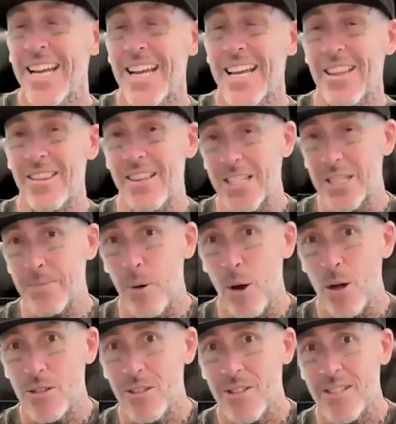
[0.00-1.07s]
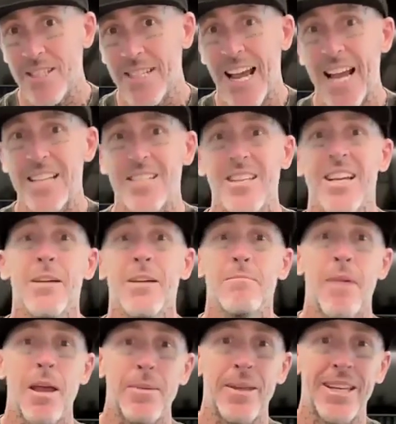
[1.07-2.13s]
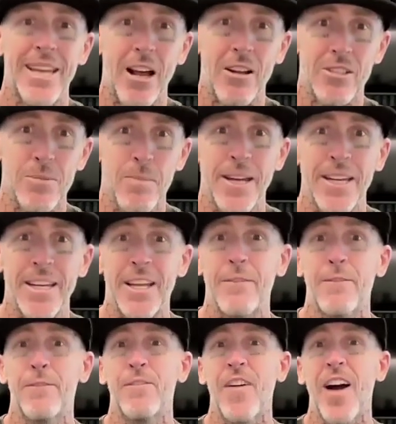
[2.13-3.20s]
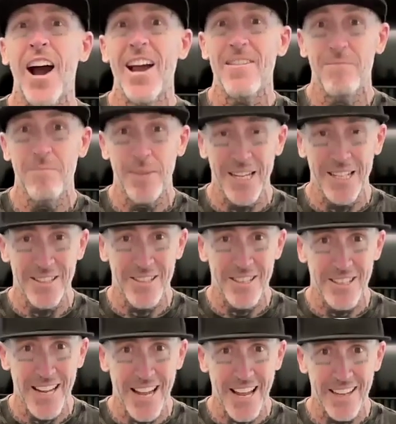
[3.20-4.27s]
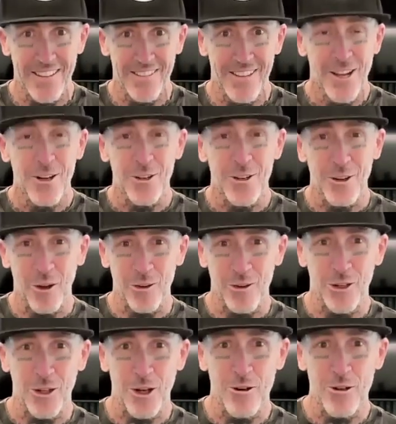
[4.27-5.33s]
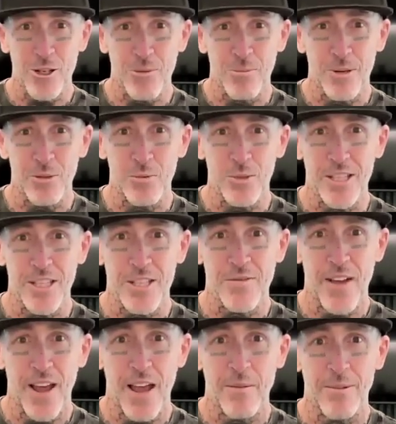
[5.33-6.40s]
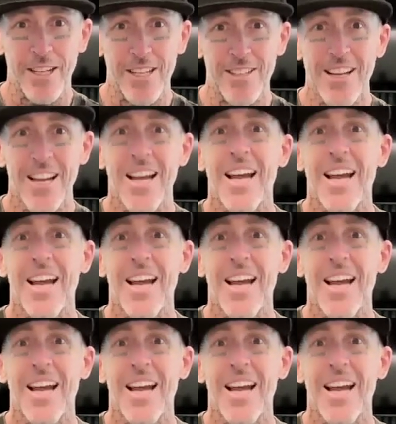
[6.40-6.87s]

in this person's case, maybe now spending 5 minutes a day non-negotiably with his family.